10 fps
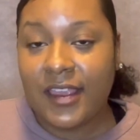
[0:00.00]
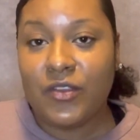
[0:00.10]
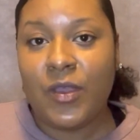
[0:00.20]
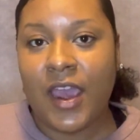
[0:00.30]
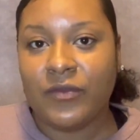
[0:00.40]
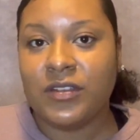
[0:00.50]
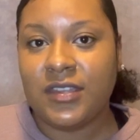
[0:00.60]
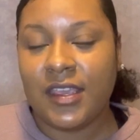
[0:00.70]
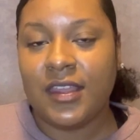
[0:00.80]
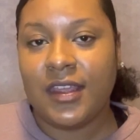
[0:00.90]
You have to
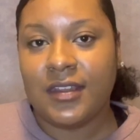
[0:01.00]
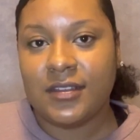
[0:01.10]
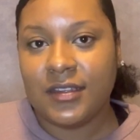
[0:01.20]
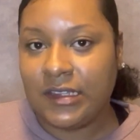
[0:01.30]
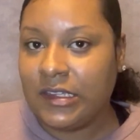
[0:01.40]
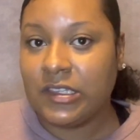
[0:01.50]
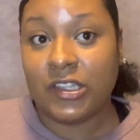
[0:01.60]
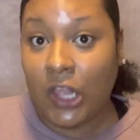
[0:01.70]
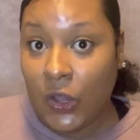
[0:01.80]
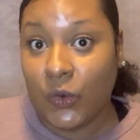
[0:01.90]
take it as
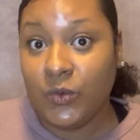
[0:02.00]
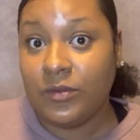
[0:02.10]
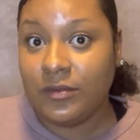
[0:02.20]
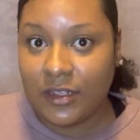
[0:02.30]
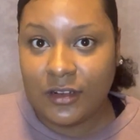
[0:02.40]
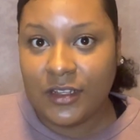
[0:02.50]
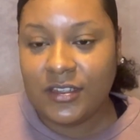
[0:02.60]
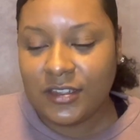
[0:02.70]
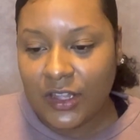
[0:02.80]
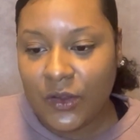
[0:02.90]
slow, literally
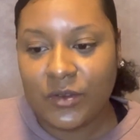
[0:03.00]
slow.